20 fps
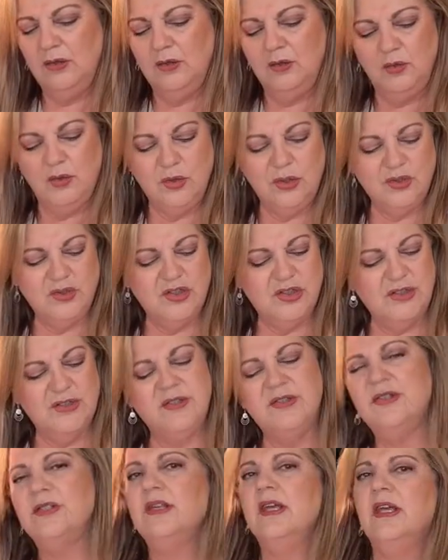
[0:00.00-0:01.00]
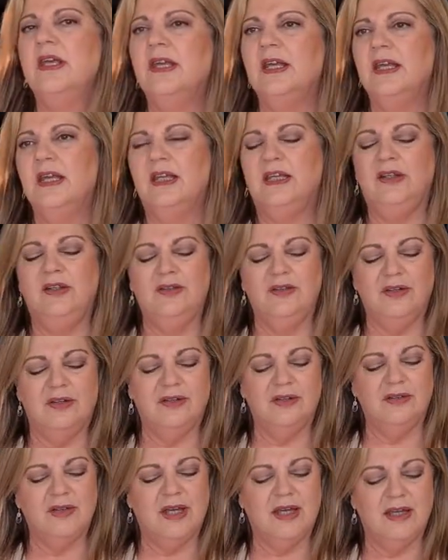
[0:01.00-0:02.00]
gorgeous, you
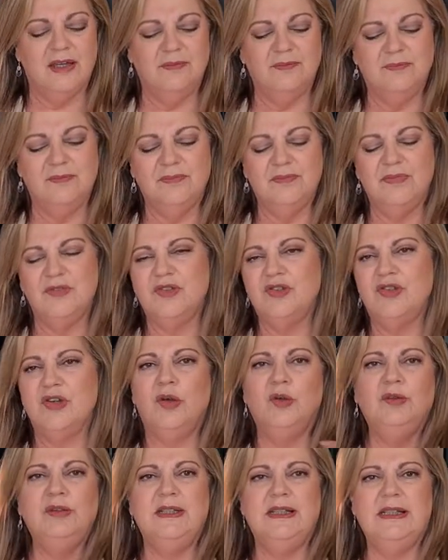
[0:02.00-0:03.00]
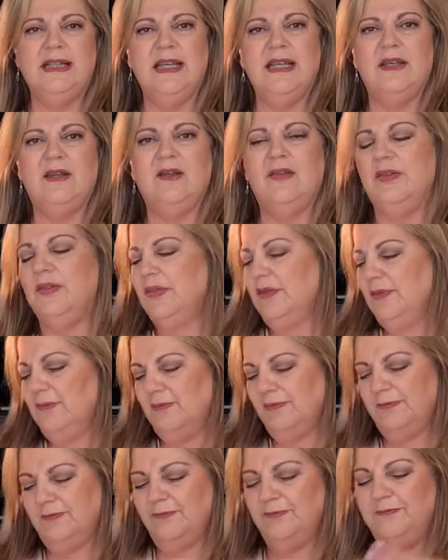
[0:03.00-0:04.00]
know, um, shoulder length,
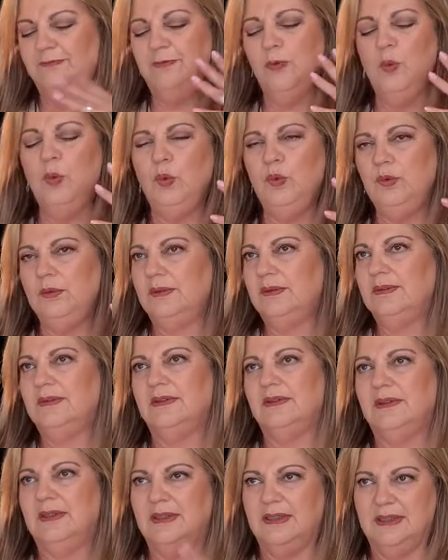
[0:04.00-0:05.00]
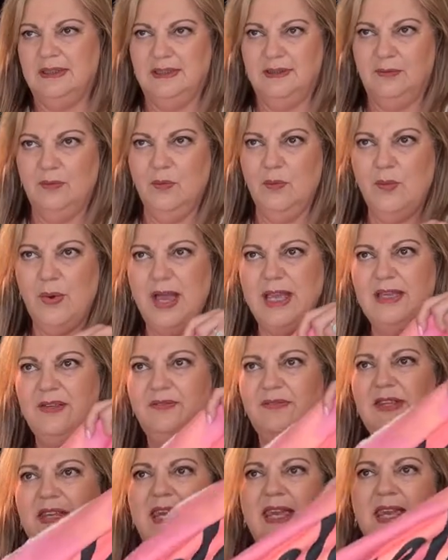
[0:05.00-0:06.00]
full
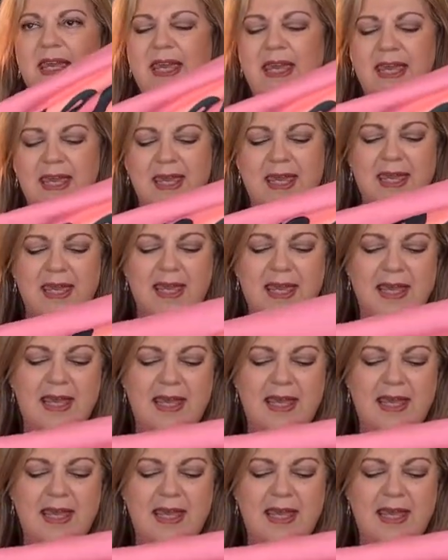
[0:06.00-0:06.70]
wavy hair.